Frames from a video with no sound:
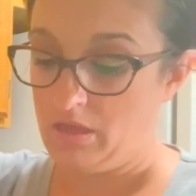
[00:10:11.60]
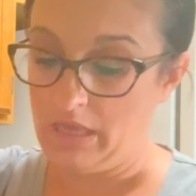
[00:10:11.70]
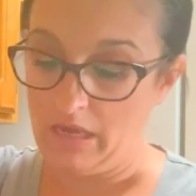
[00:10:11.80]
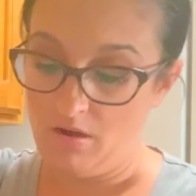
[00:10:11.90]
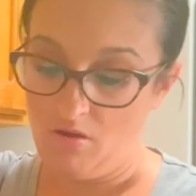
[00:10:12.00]

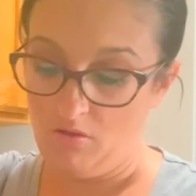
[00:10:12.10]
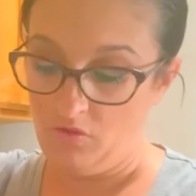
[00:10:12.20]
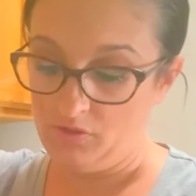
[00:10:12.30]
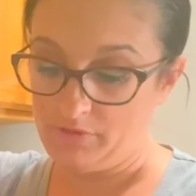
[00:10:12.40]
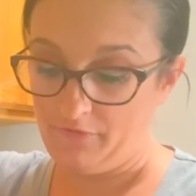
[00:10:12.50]
Get all
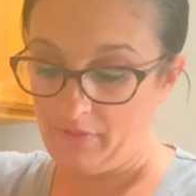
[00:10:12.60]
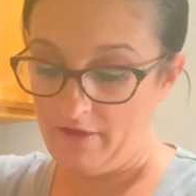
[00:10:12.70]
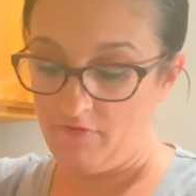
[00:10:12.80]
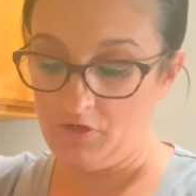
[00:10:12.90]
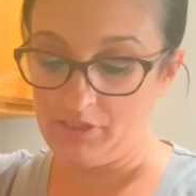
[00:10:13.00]
those
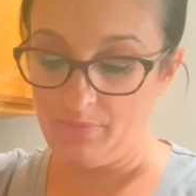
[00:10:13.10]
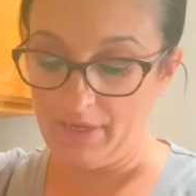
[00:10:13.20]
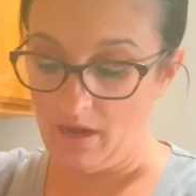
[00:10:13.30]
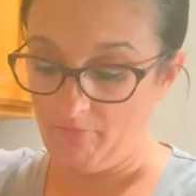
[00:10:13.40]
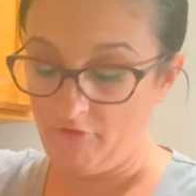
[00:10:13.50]
flavors to
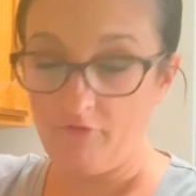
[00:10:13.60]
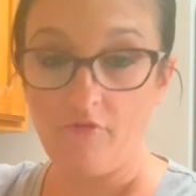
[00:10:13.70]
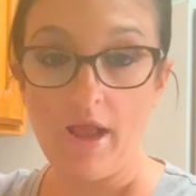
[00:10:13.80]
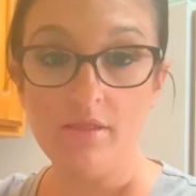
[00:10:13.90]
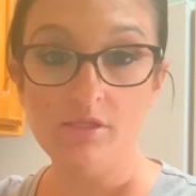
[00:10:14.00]
become
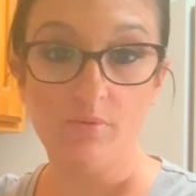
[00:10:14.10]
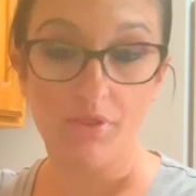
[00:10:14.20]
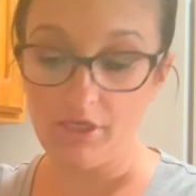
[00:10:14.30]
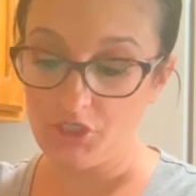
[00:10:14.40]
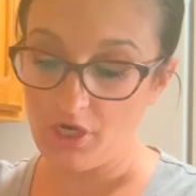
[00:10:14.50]
friends
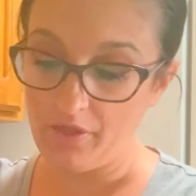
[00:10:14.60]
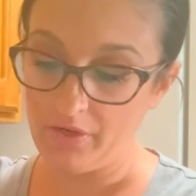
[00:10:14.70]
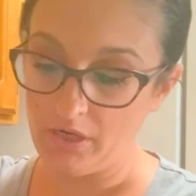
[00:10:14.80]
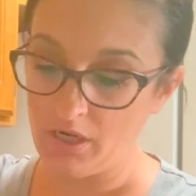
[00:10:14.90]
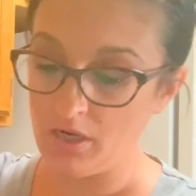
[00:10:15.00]
with each
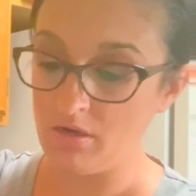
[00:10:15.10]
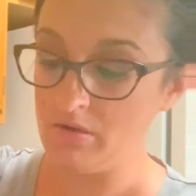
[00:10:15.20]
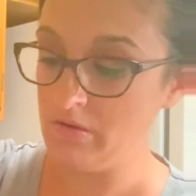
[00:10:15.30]
other.